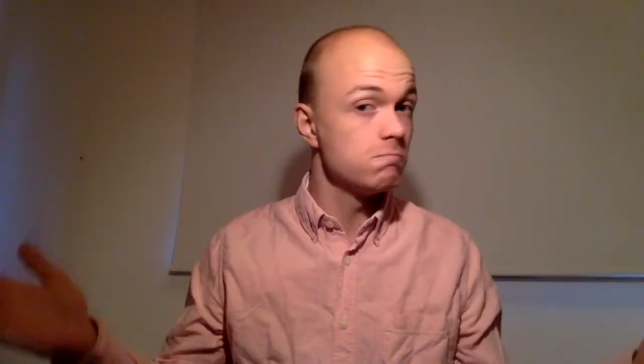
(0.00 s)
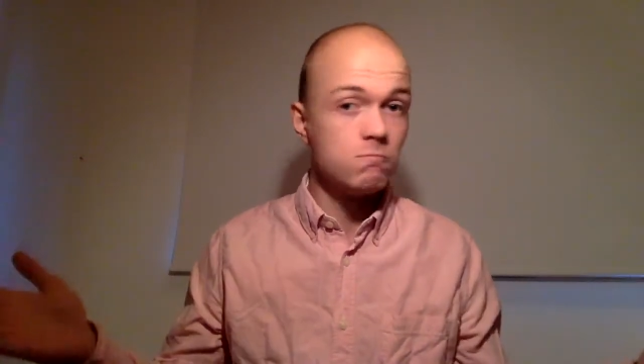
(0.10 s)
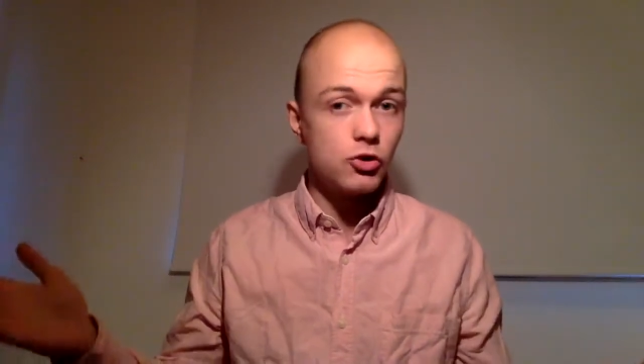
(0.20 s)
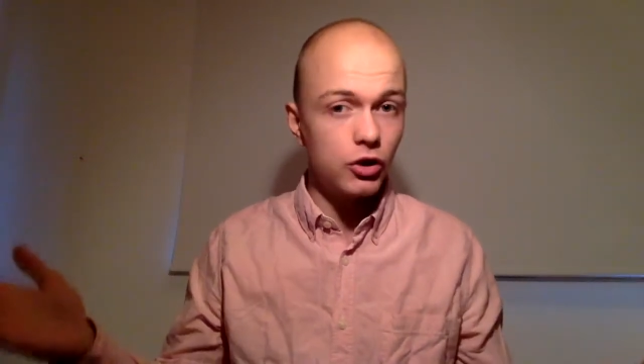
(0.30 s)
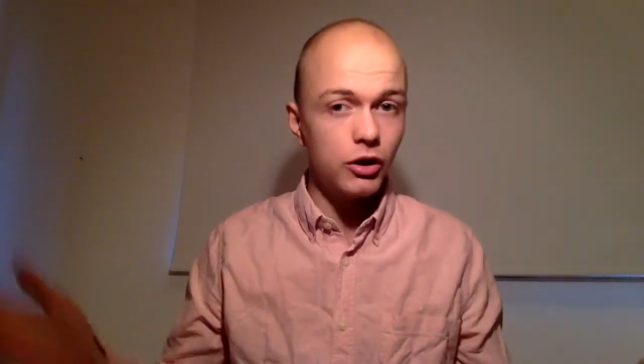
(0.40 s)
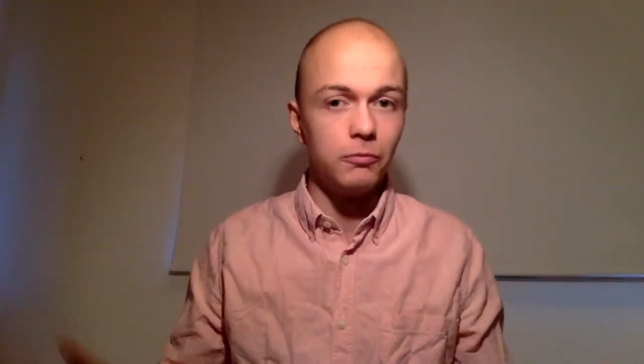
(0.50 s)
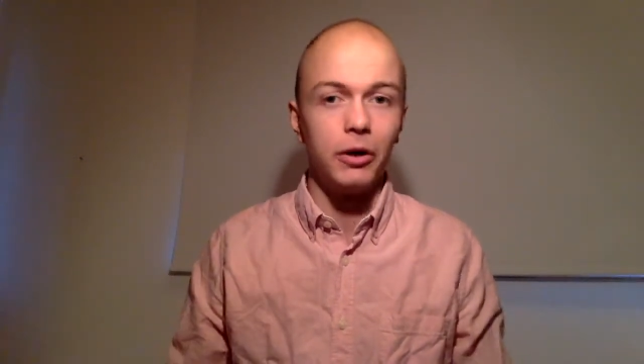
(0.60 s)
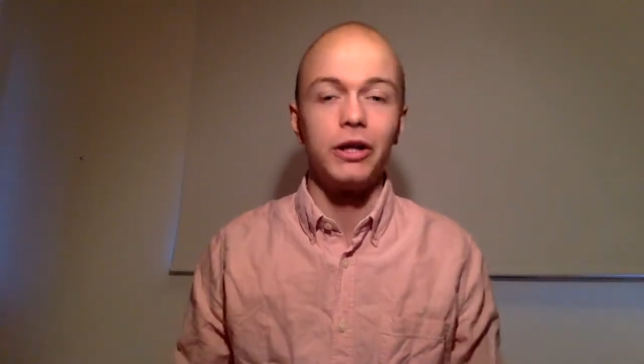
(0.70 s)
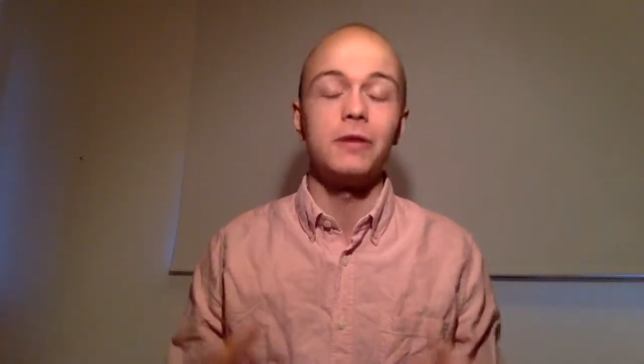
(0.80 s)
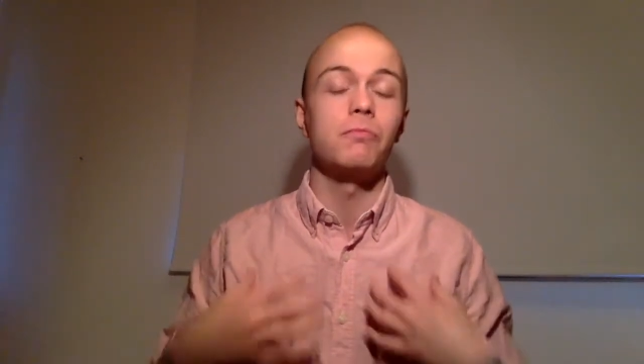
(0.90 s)
sure,
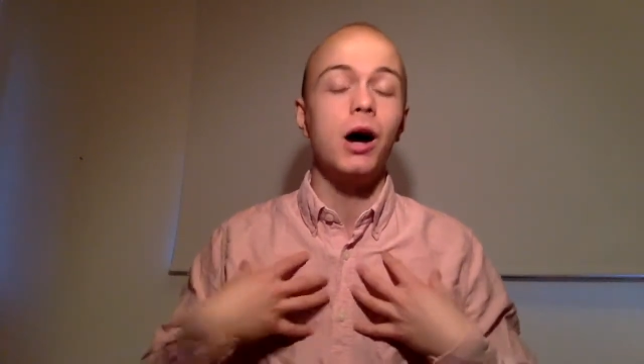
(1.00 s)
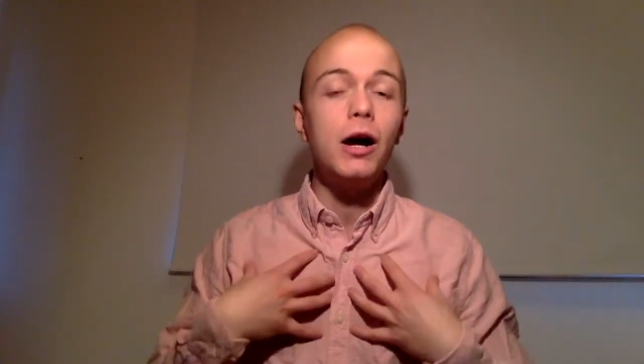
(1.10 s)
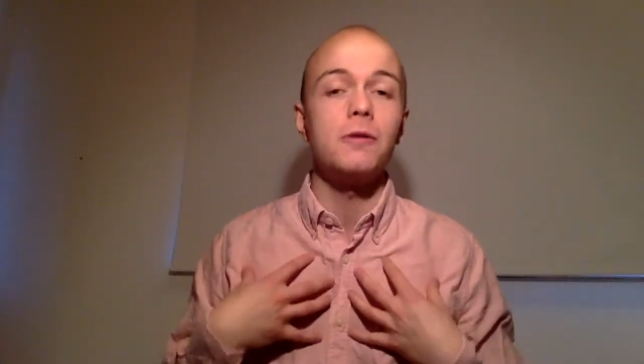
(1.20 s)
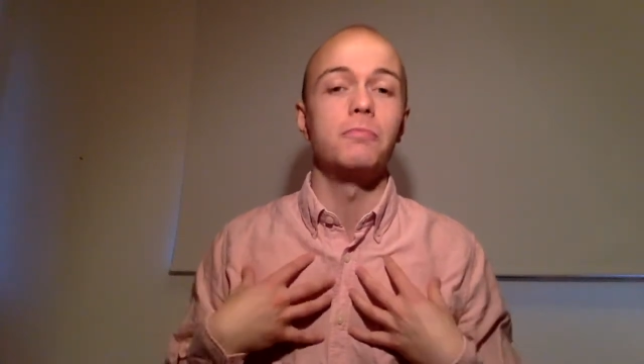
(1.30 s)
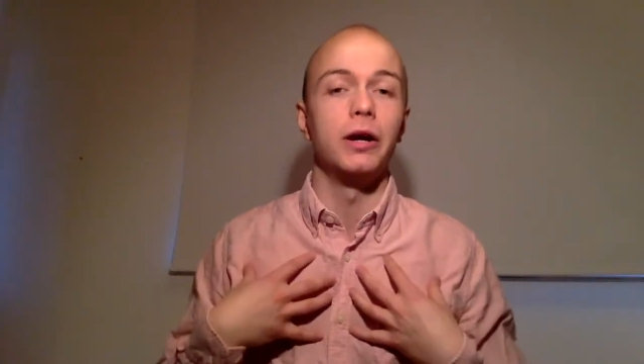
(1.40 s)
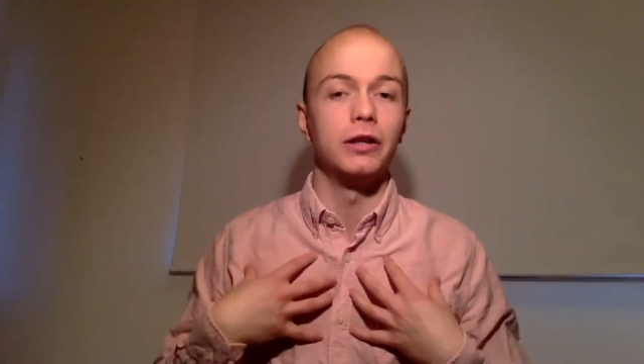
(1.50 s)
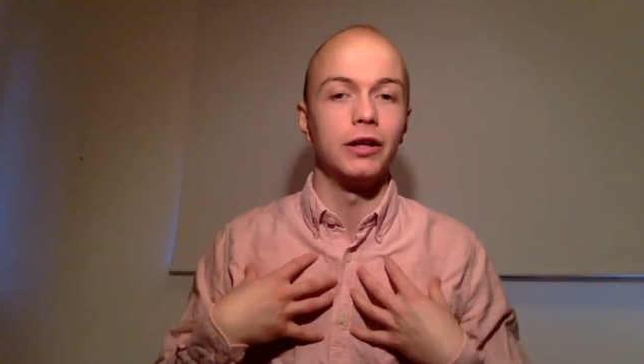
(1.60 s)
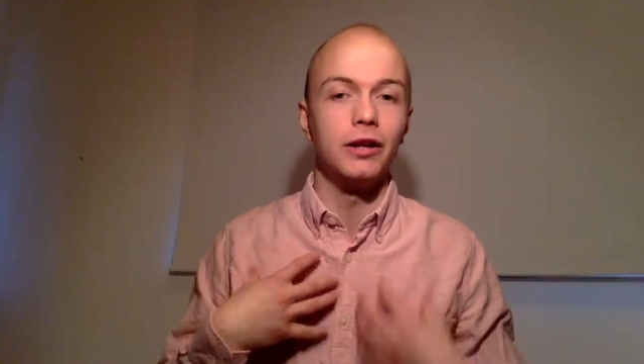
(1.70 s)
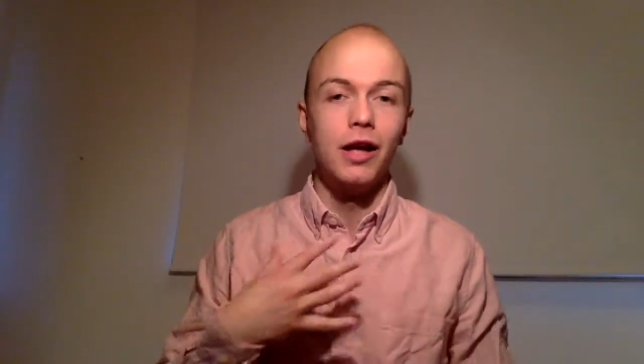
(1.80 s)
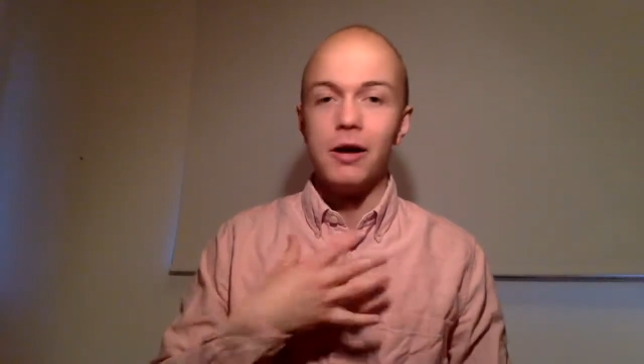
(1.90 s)
but in my
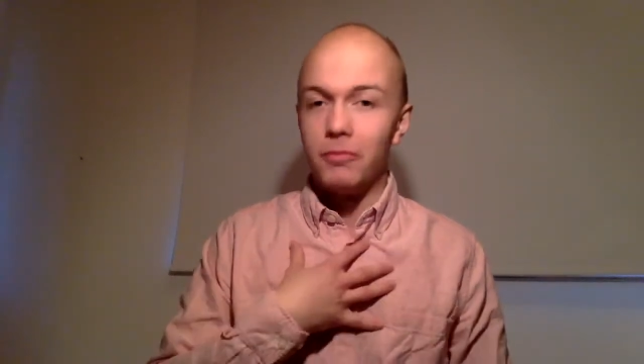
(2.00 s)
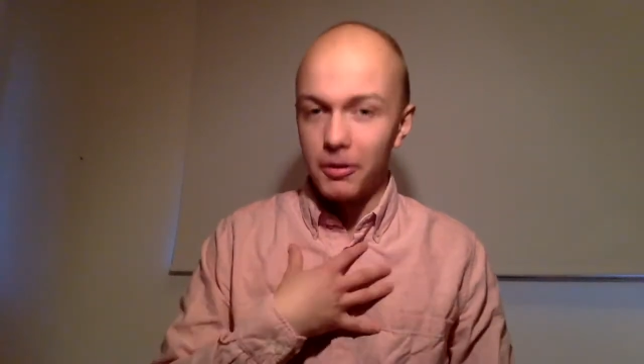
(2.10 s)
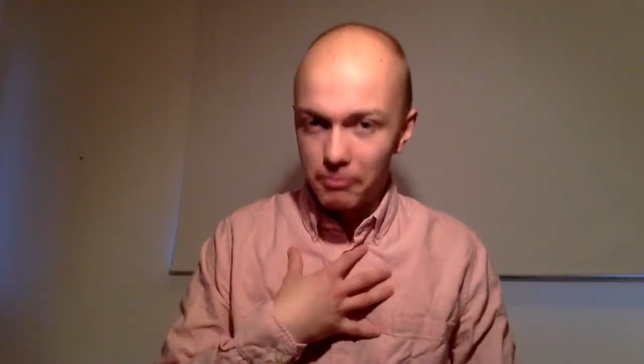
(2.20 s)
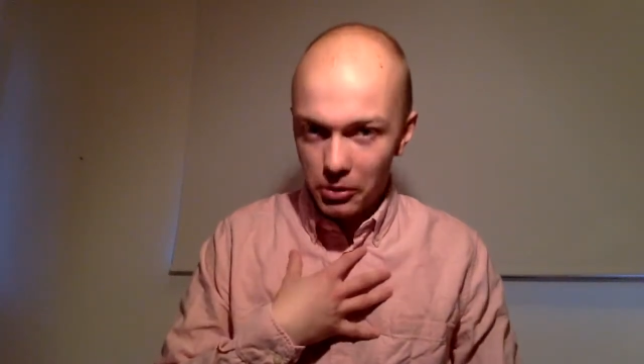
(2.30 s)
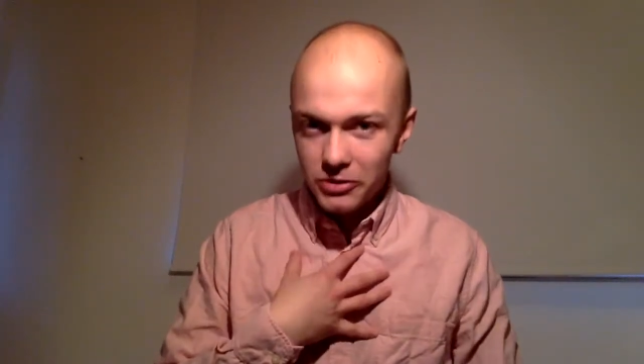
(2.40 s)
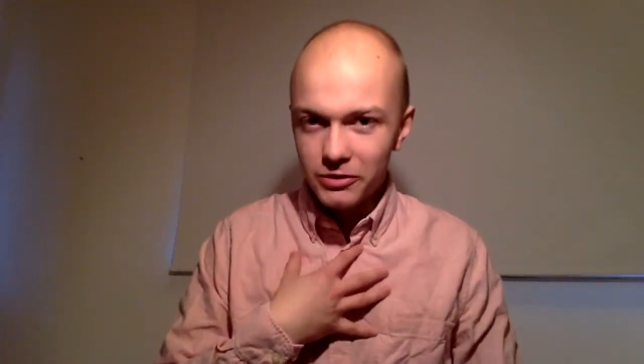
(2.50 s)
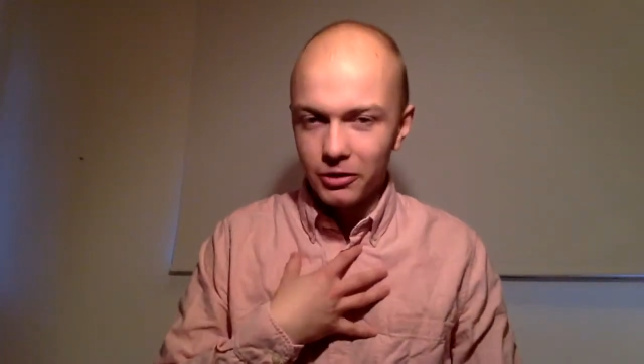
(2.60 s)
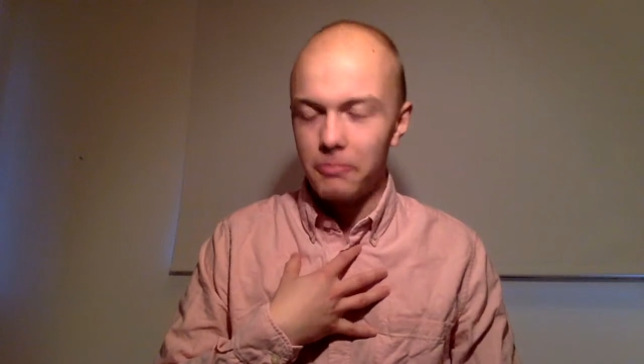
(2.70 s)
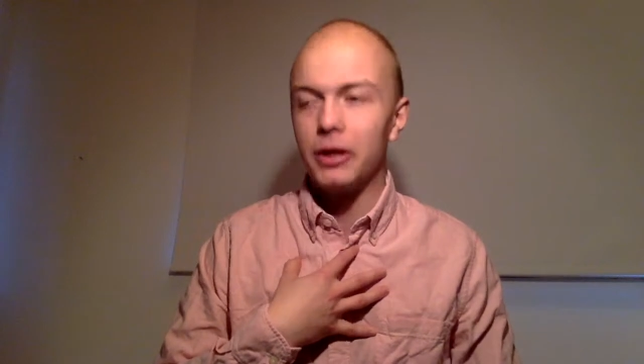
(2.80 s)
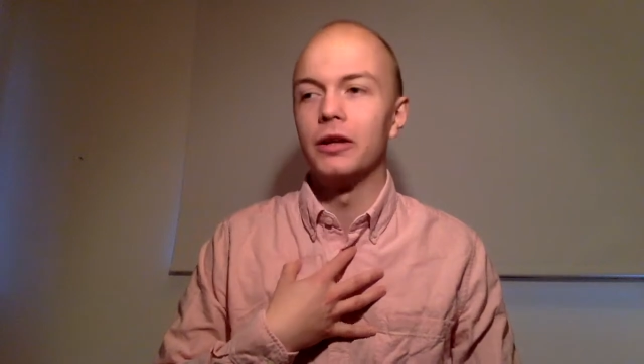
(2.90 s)
opinion, my personal
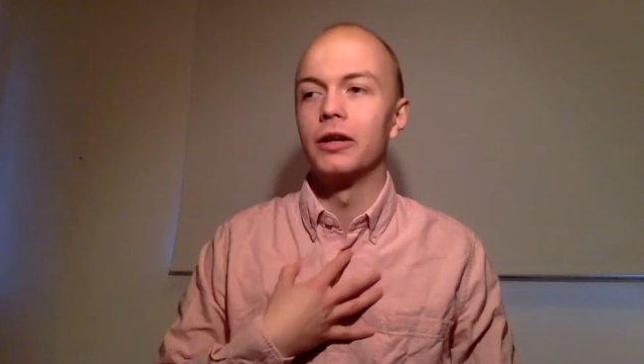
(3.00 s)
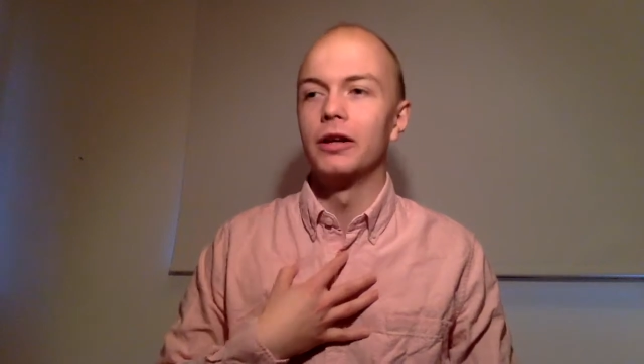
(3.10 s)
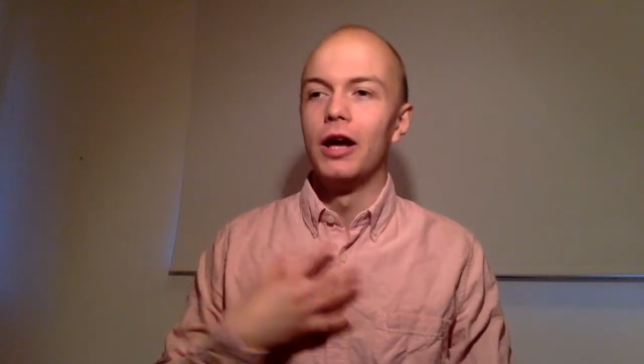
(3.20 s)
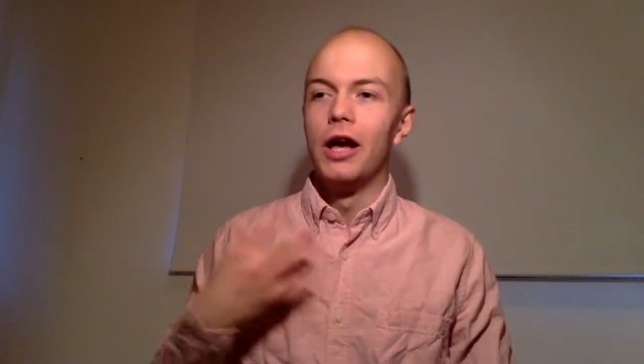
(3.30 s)
opinion,